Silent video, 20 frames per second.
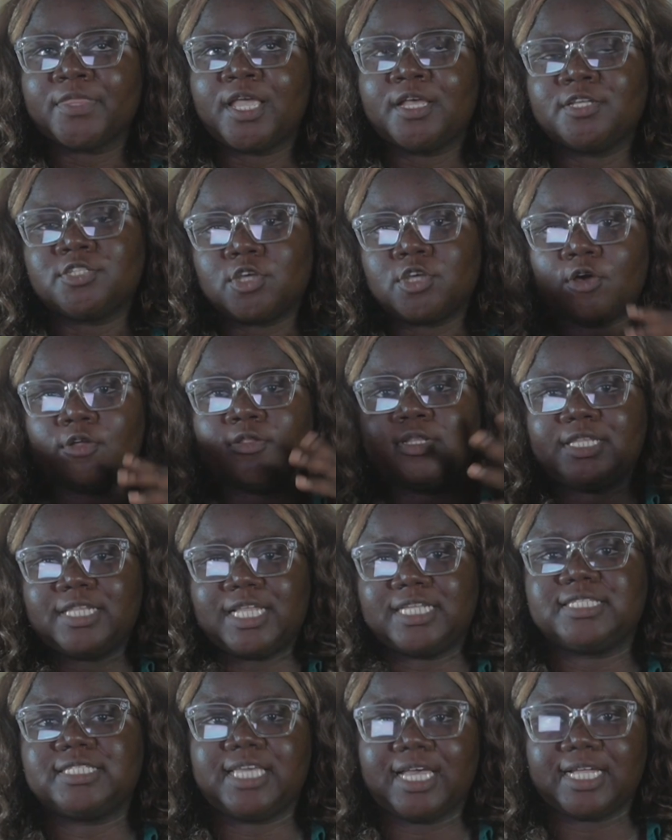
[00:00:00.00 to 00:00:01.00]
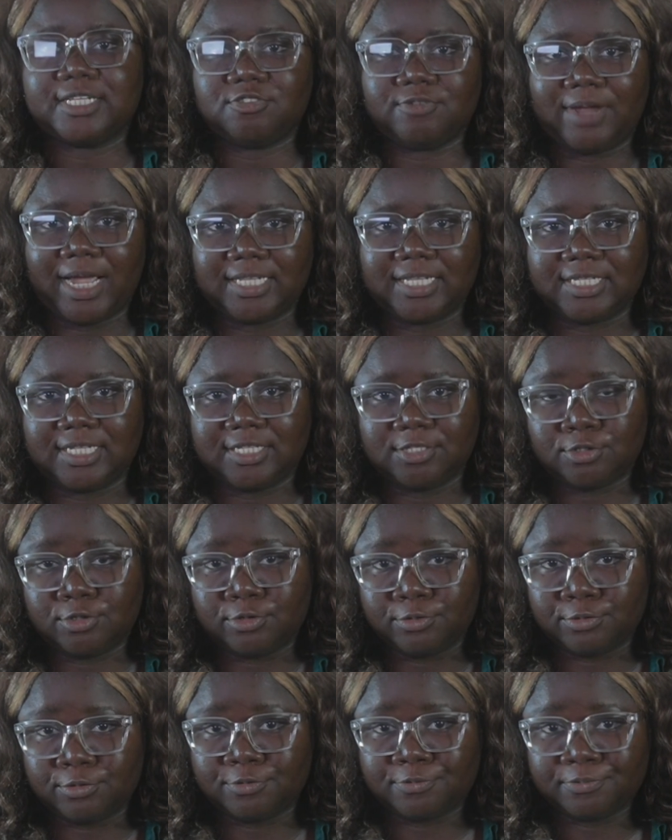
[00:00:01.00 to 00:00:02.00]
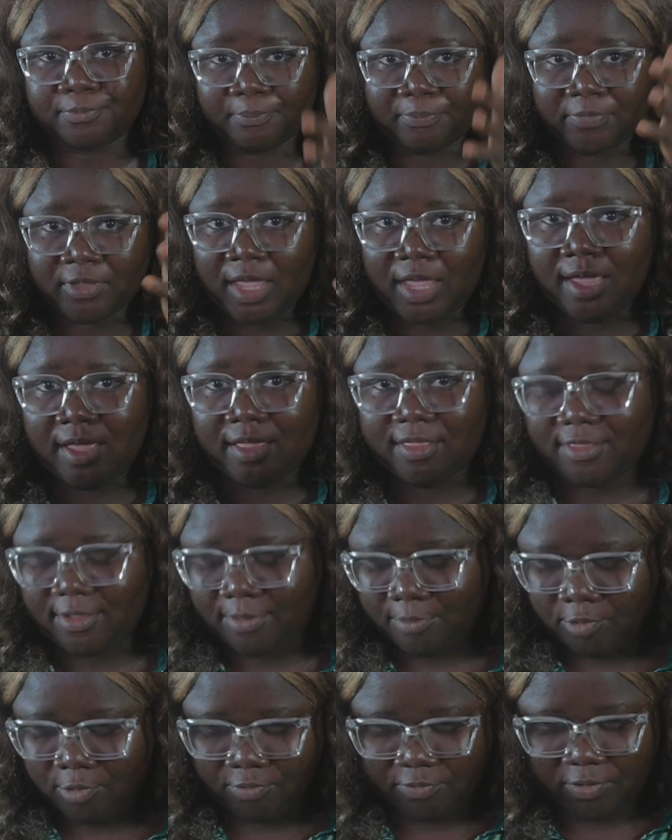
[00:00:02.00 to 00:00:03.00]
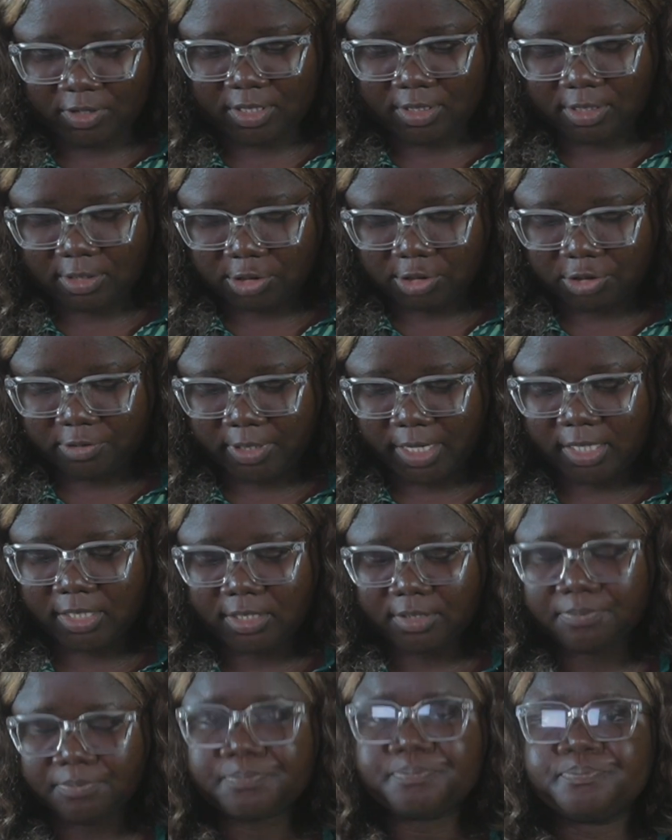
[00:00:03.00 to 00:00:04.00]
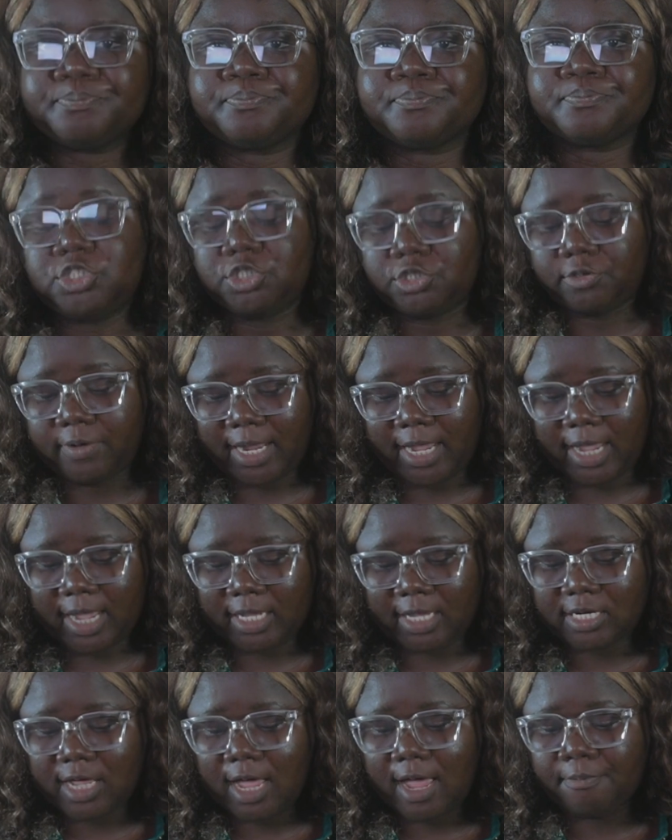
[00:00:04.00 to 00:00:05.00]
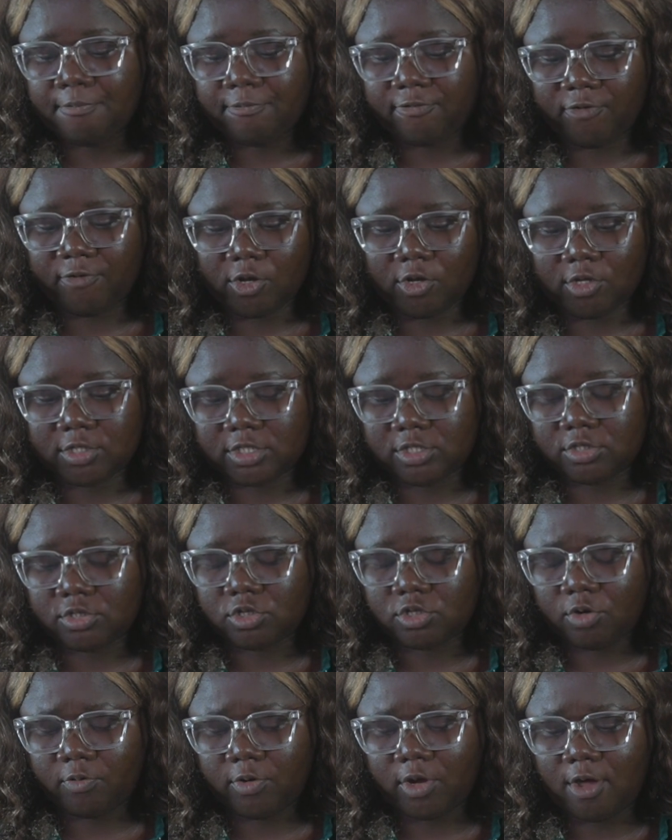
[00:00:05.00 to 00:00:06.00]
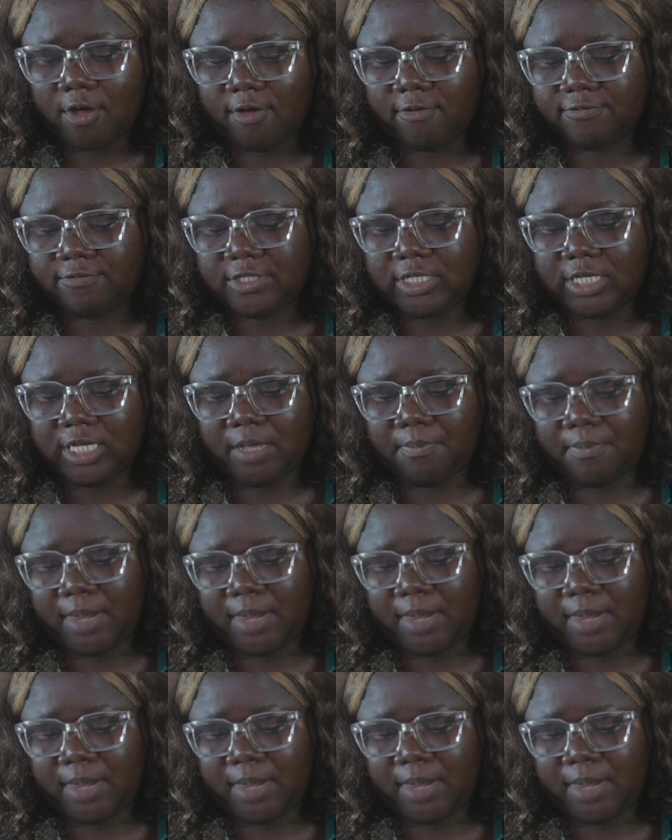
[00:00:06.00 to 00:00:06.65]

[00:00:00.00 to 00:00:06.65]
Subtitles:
So let's get right into the movie The Trade. The Trade follows the story of Dike